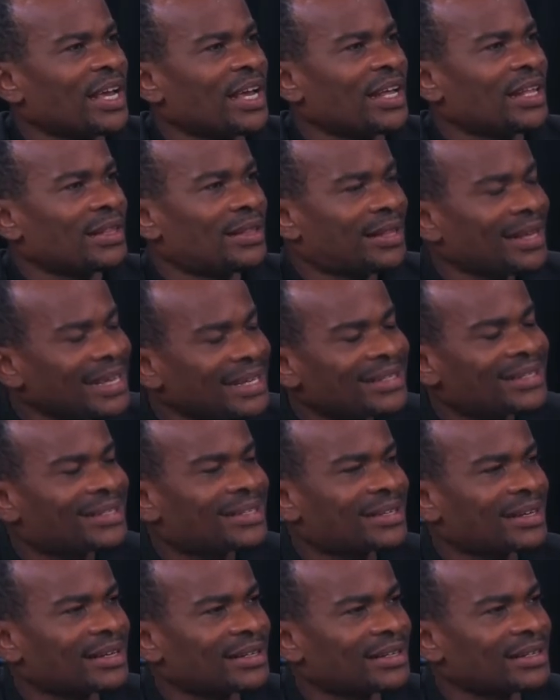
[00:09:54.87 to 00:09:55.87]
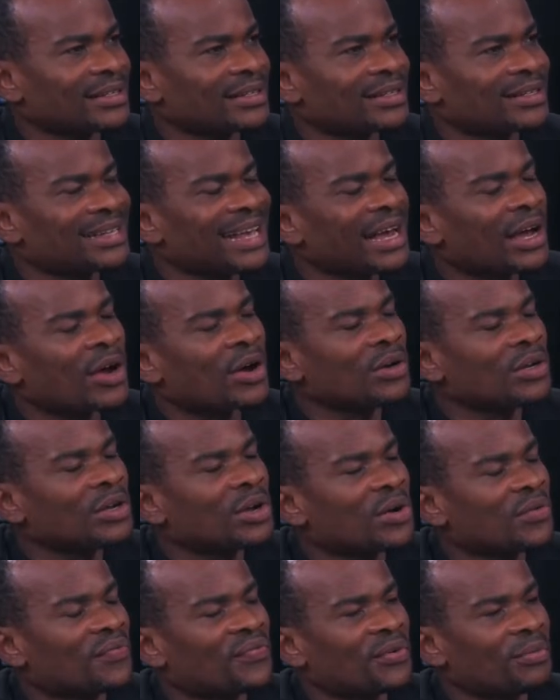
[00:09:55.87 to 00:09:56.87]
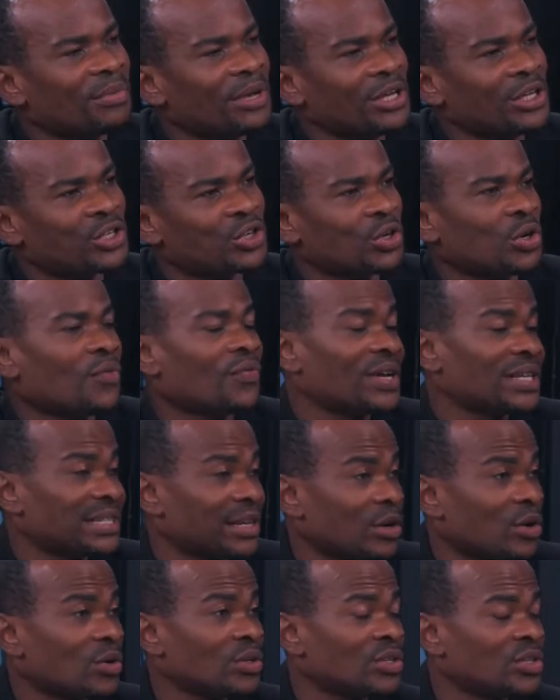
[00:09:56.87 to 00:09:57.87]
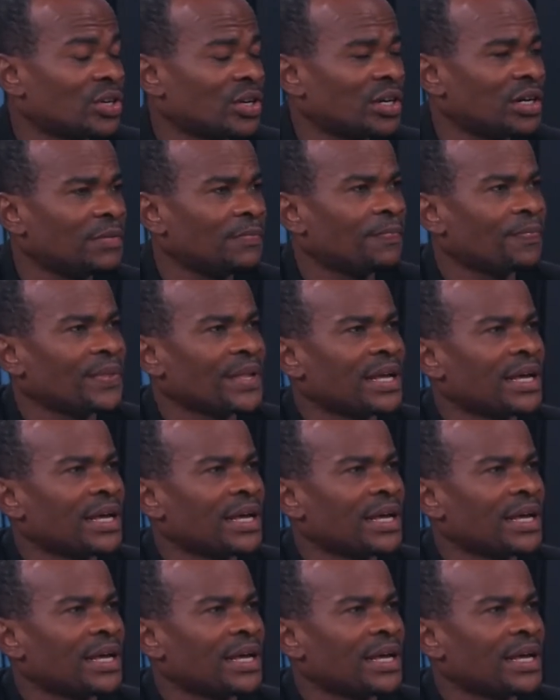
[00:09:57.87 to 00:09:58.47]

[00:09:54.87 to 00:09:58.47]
This second confirmation of her second term,